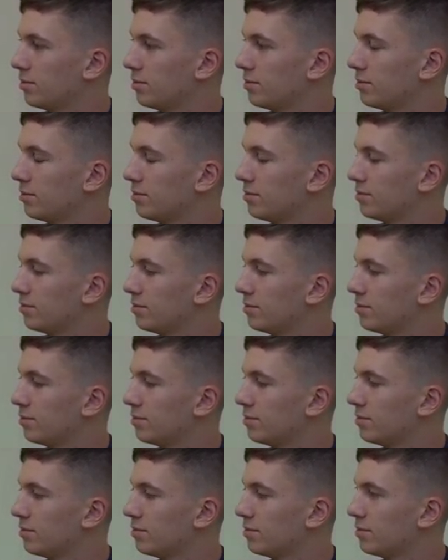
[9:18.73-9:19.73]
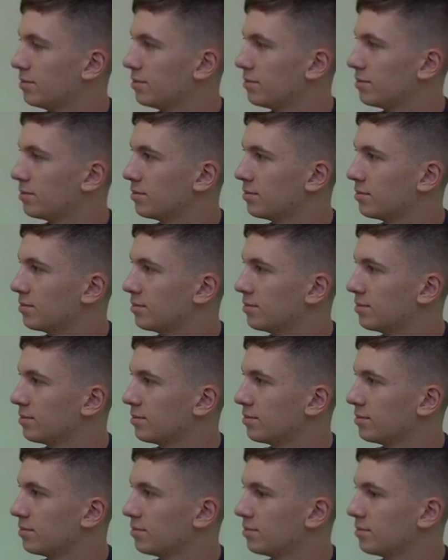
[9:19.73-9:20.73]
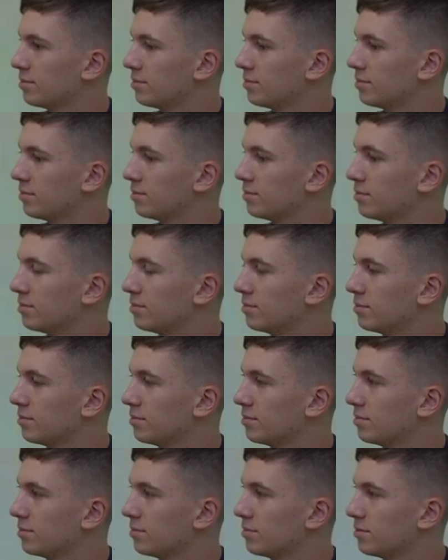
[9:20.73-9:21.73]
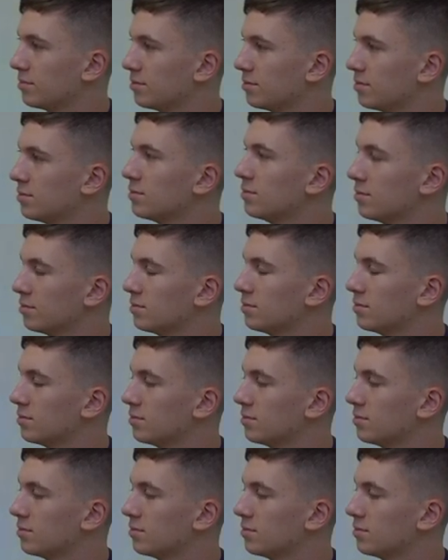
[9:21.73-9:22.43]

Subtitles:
The person shown says nothing.